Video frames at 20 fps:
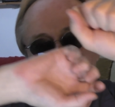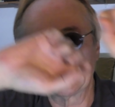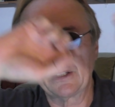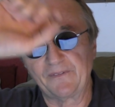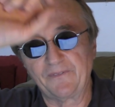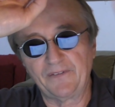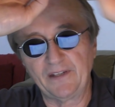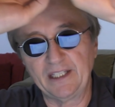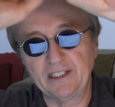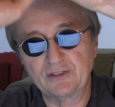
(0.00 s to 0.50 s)

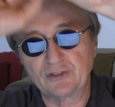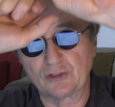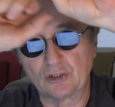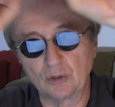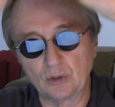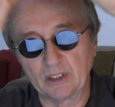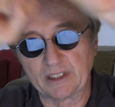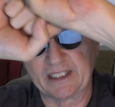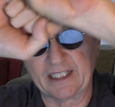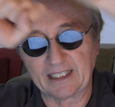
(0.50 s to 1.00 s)
the feeds
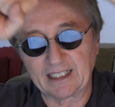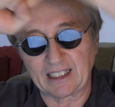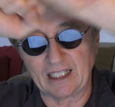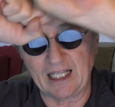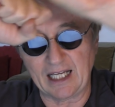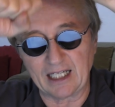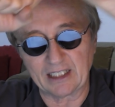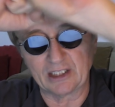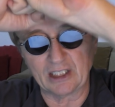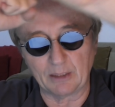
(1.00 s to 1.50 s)
to it get
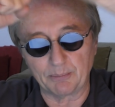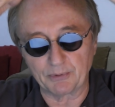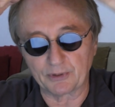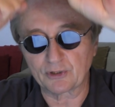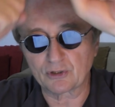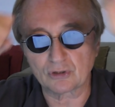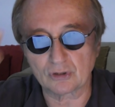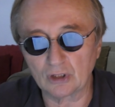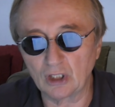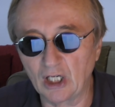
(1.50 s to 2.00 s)
clogged up
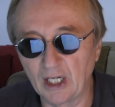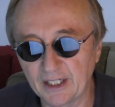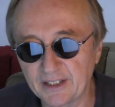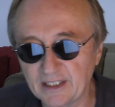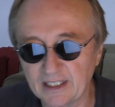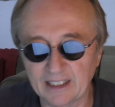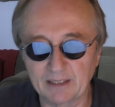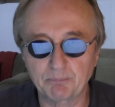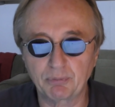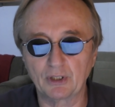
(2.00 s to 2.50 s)
with
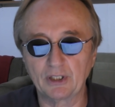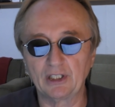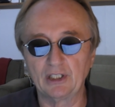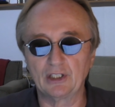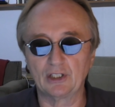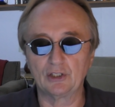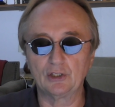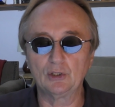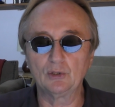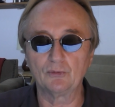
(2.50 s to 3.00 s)
crud, and putting
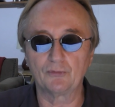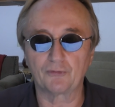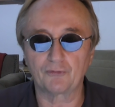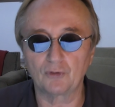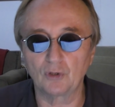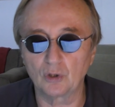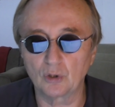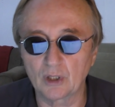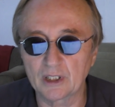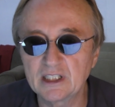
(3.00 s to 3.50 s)
in new
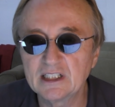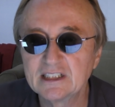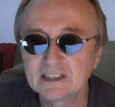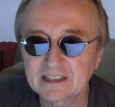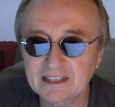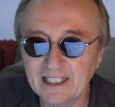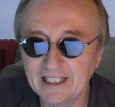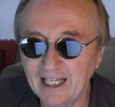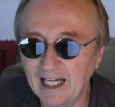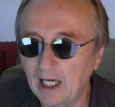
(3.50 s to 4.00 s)
fluid
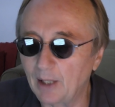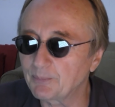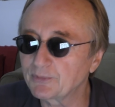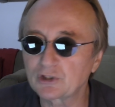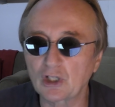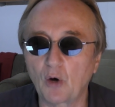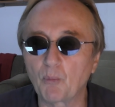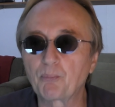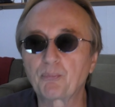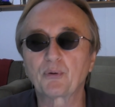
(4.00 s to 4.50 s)
can help.
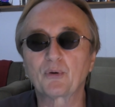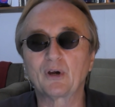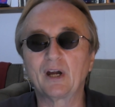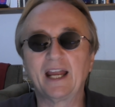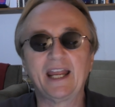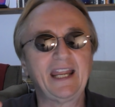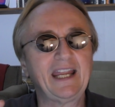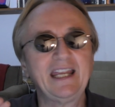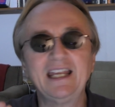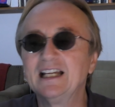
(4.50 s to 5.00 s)
So
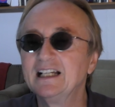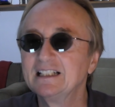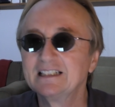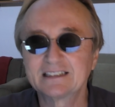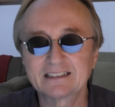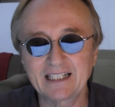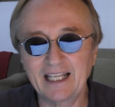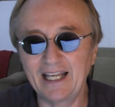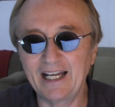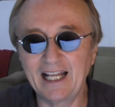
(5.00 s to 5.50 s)
pray
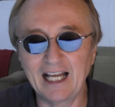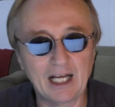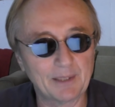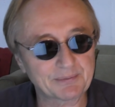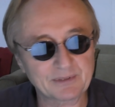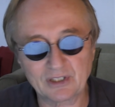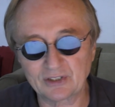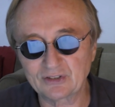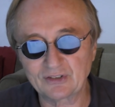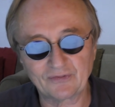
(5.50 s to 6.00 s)
that
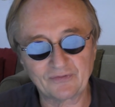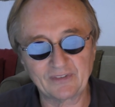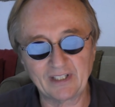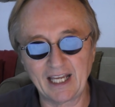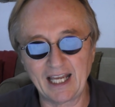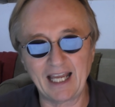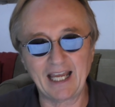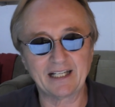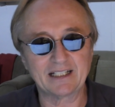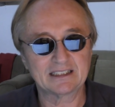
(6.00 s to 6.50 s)
helps, because if
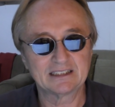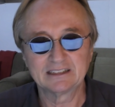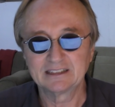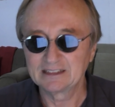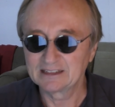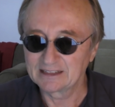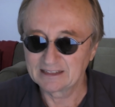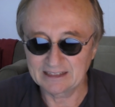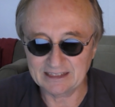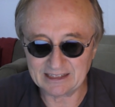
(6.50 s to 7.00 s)
not,
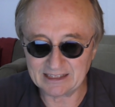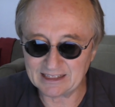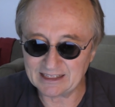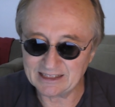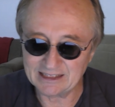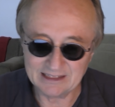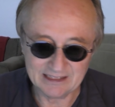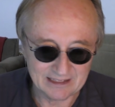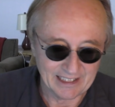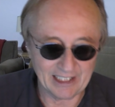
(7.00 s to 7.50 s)
Eh,
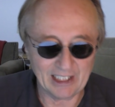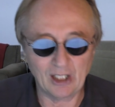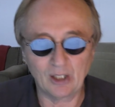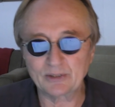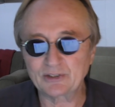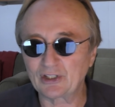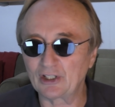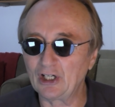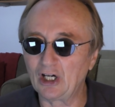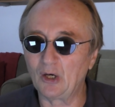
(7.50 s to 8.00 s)
you know,
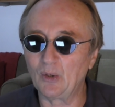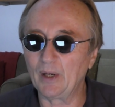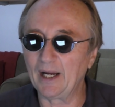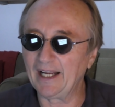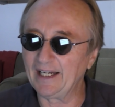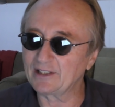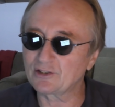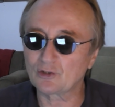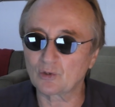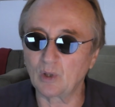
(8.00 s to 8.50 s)
it's an oh
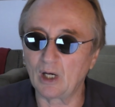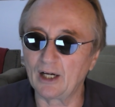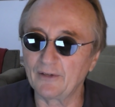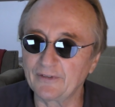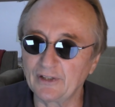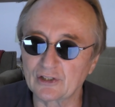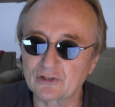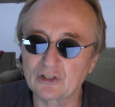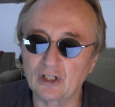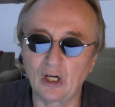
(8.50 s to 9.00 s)
eight, it's
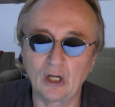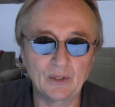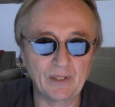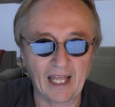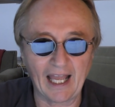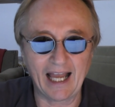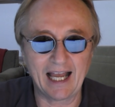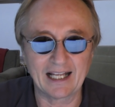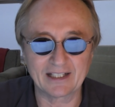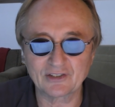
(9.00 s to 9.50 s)
twelve years old,
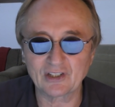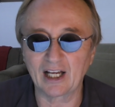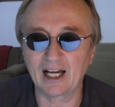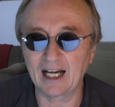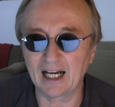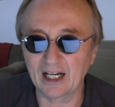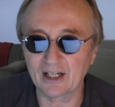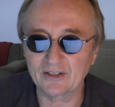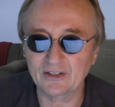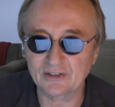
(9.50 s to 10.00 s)
odds
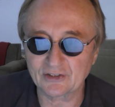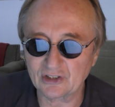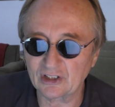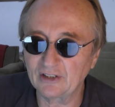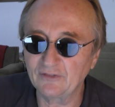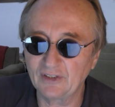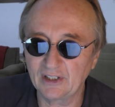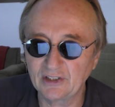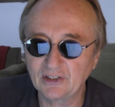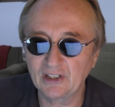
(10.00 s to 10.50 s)
are the
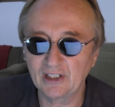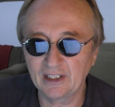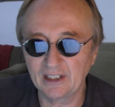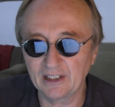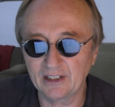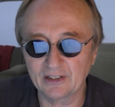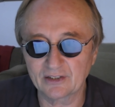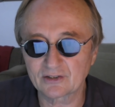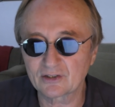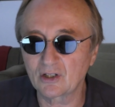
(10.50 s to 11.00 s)
C V
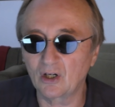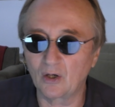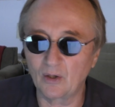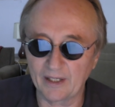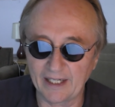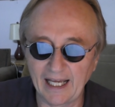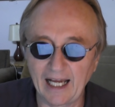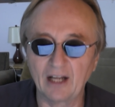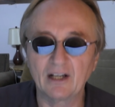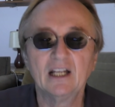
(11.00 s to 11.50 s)
T is
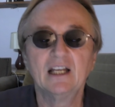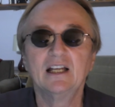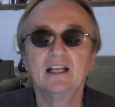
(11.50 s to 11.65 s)
going out.